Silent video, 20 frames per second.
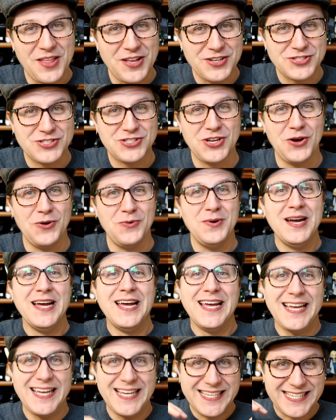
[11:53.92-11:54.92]
So
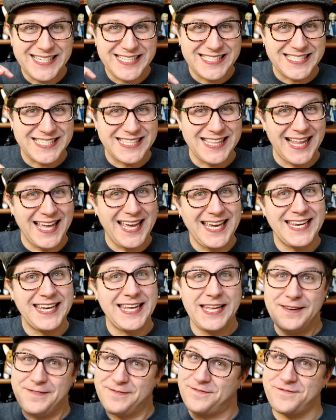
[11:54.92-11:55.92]
it gets laid
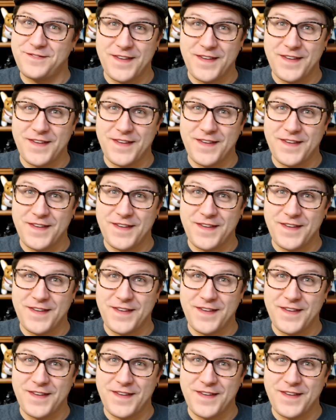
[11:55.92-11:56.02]
in